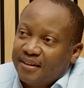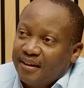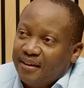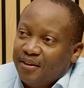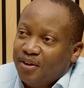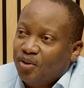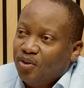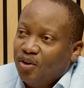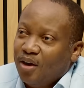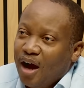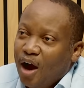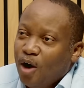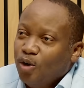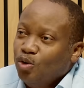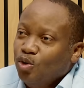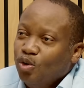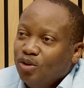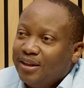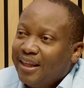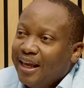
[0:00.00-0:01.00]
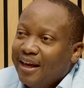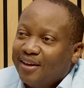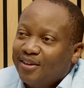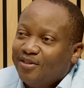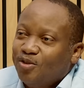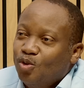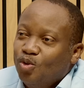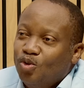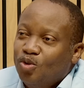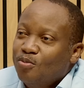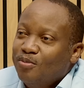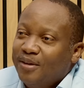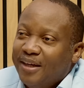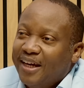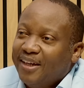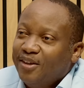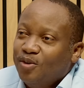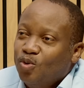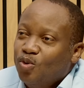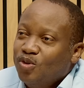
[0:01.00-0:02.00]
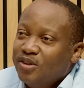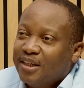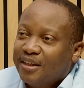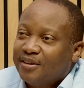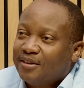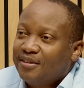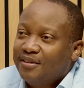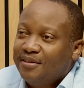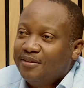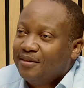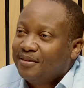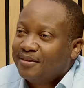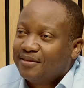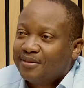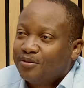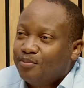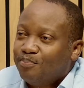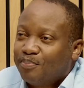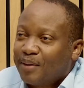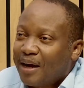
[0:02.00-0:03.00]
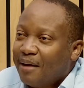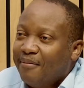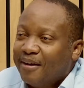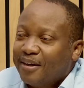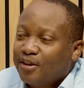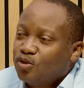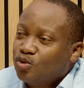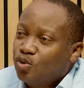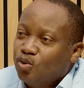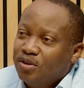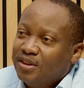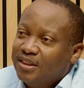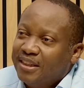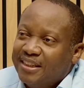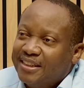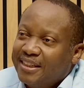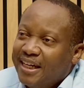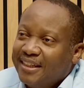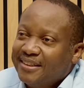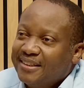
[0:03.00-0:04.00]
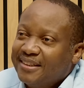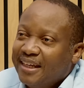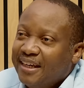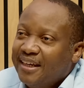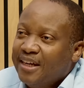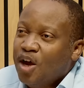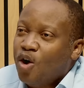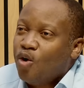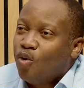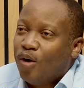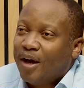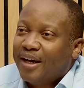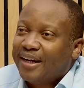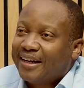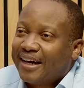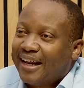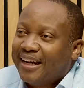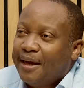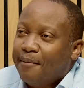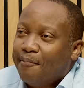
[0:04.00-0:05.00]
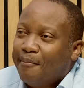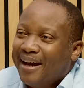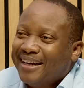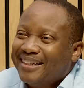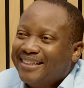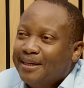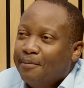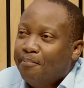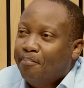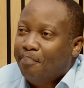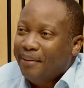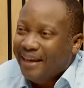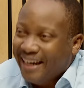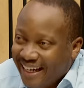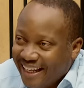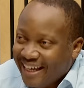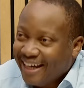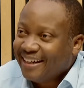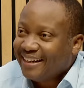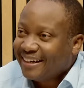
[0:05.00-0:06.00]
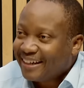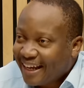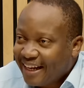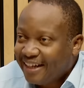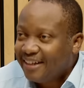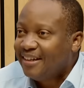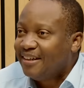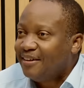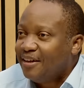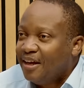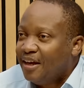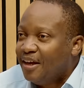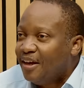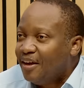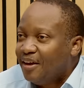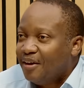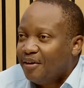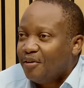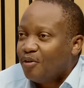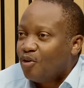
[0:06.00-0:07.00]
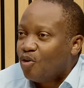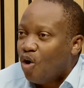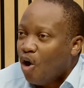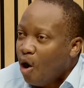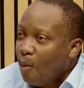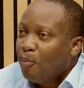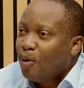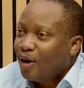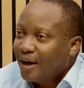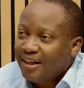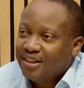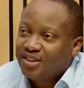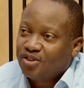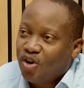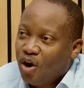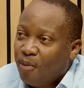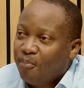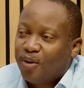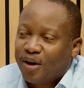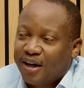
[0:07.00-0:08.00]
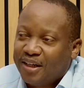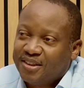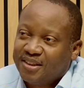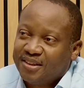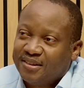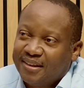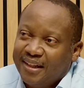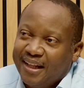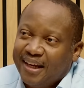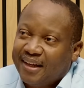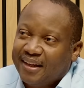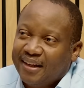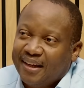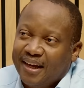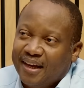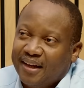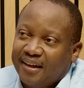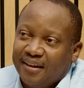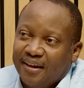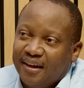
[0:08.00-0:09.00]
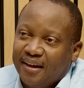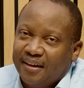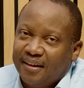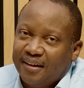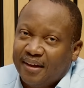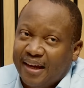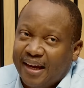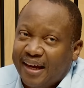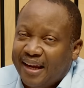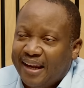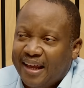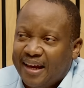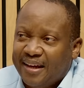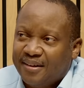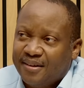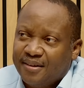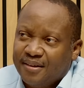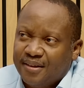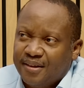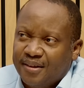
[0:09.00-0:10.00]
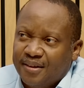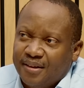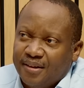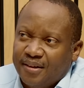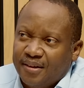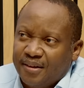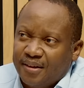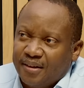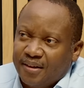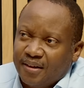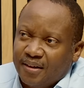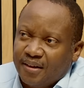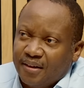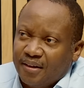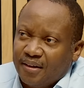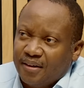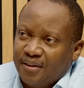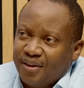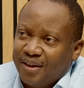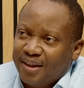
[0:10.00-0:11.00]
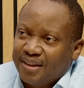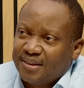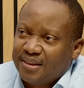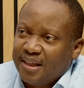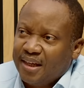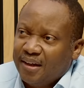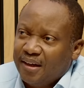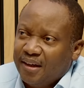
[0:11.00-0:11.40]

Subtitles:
You know, how do you take Dudu Mieni, who's a primary school teacher, and say, go and run a multi-billion rand corporation like airline? You understand?